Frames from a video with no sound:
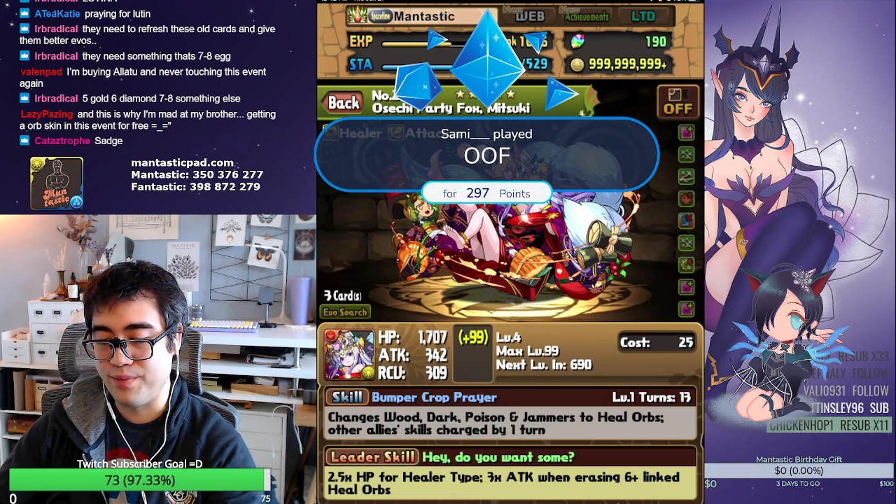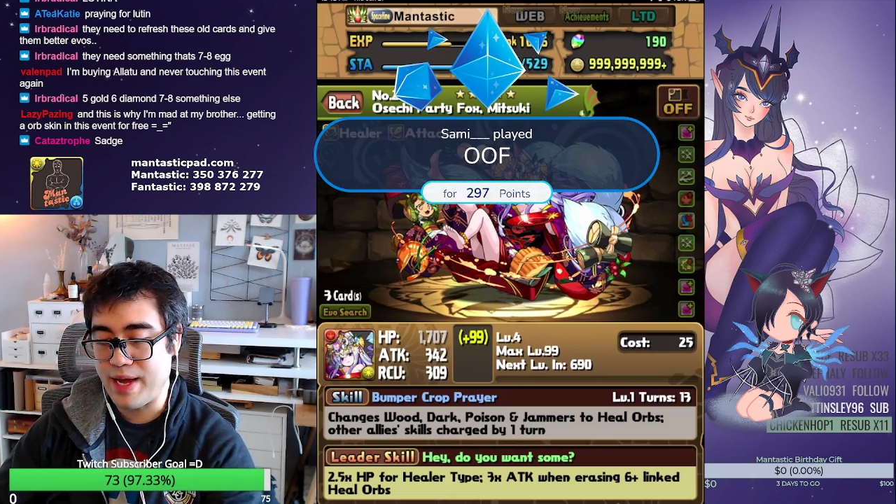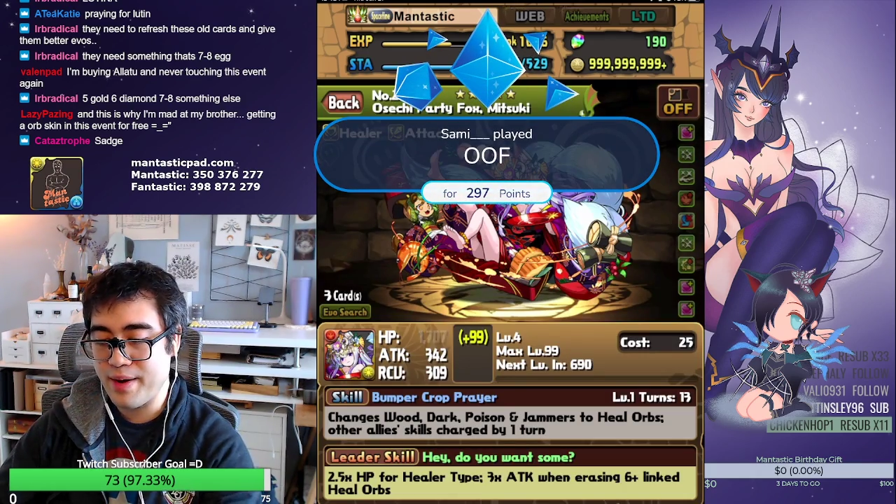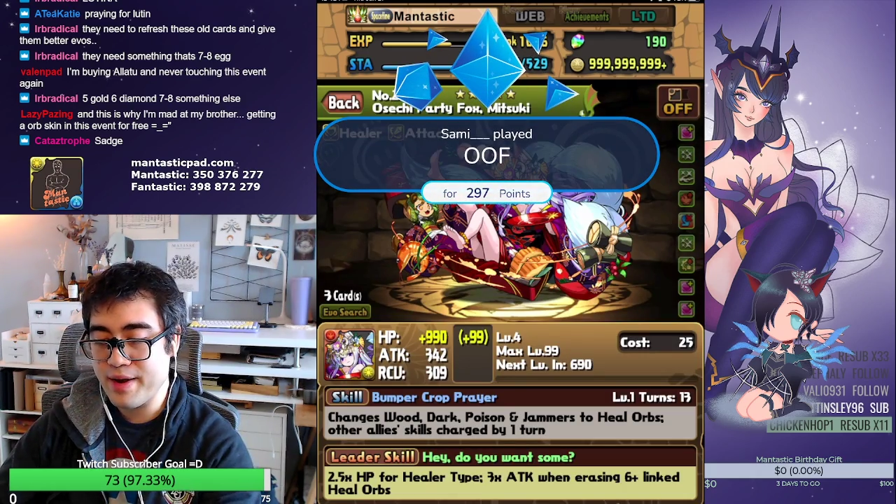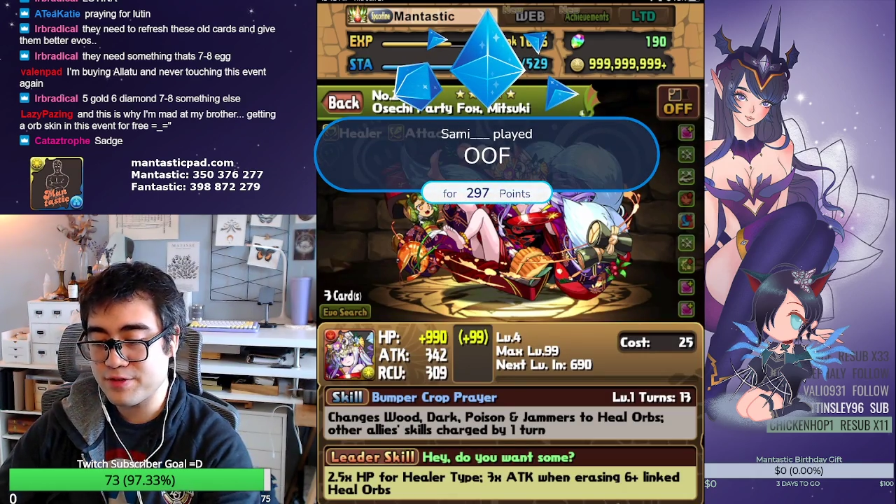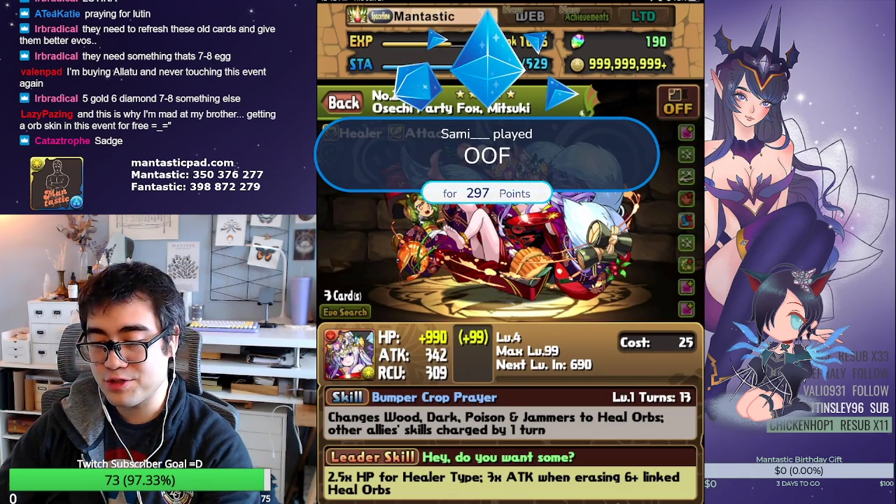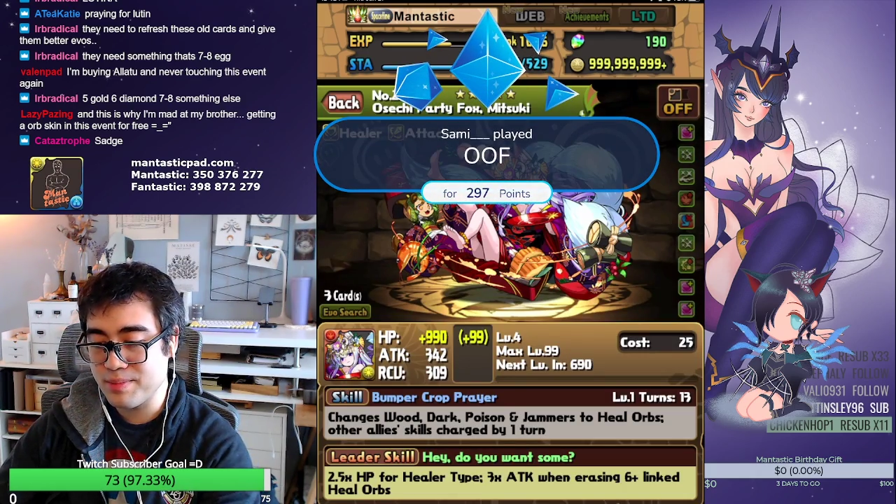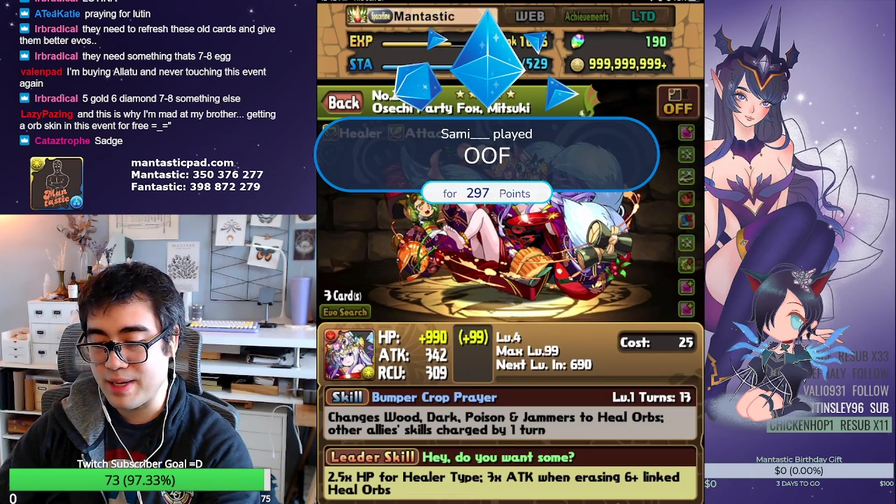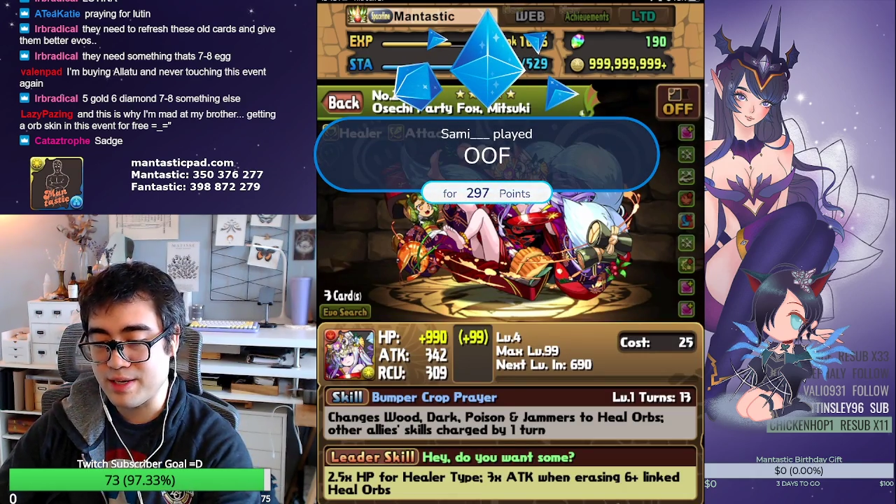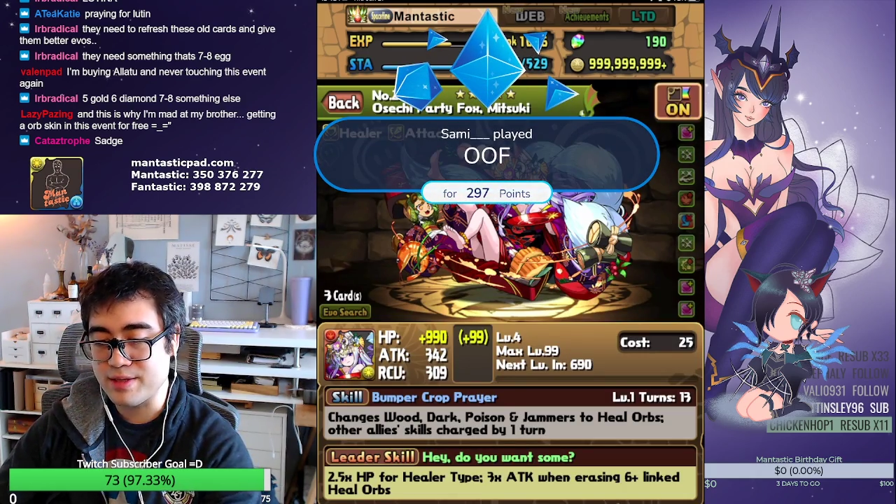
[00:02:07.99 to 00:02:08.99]
Now I have so
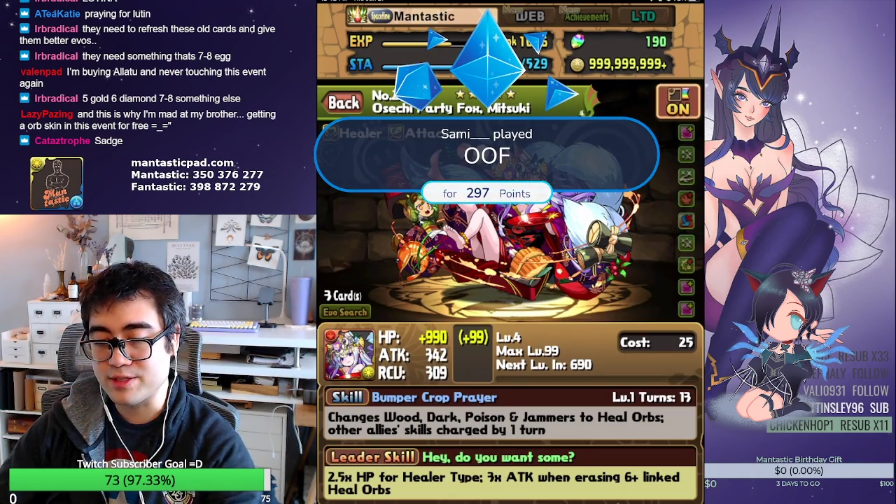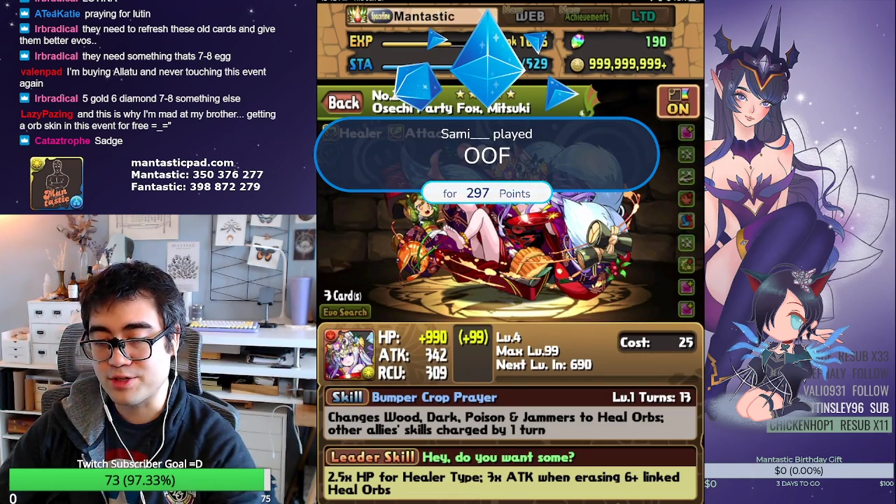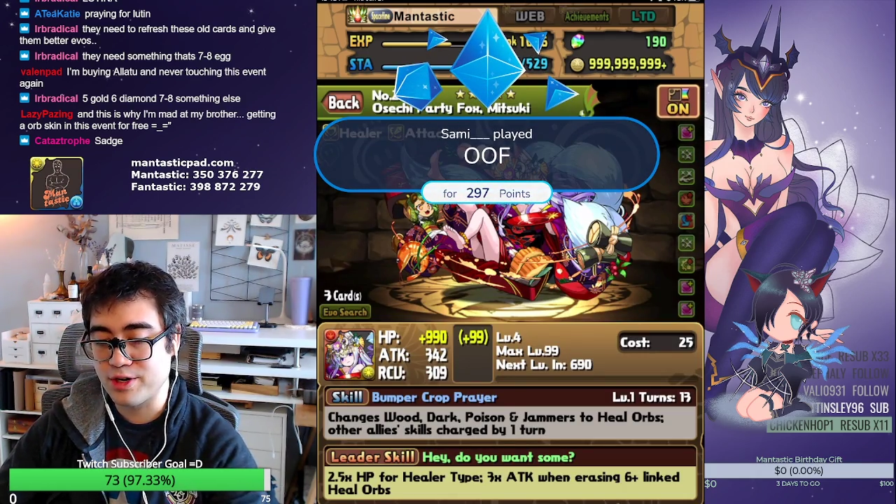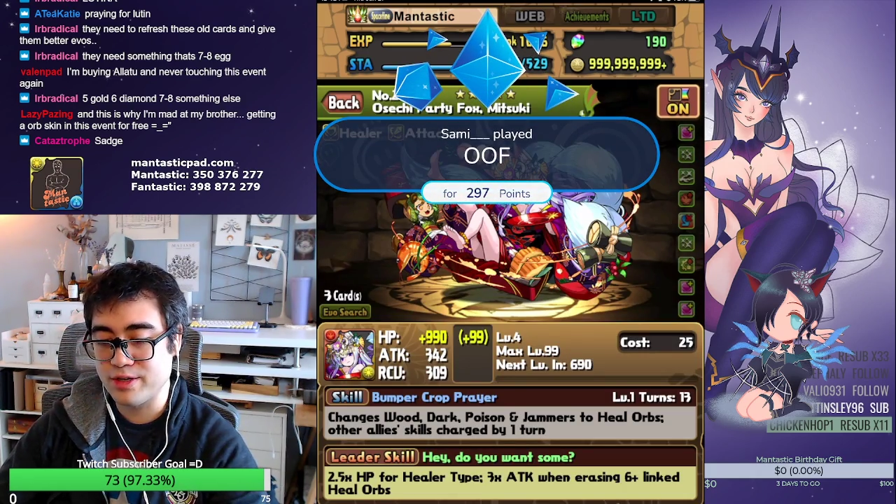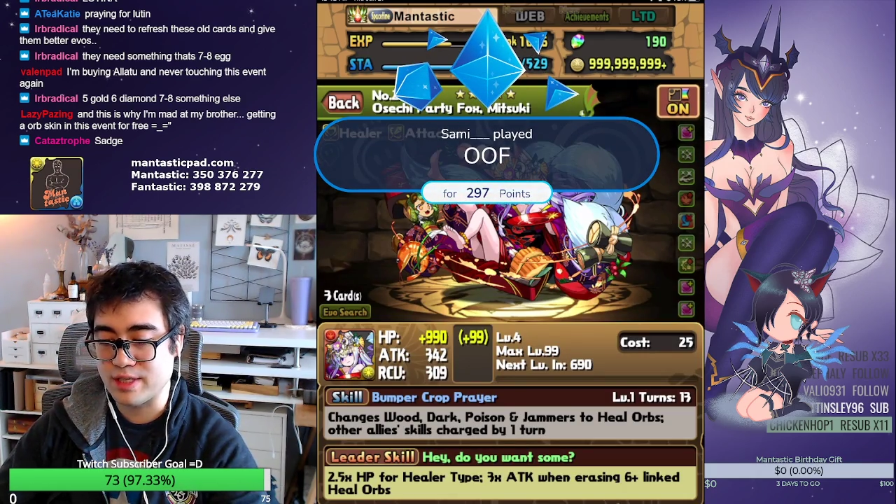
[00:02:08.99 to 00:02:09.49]
many of these girls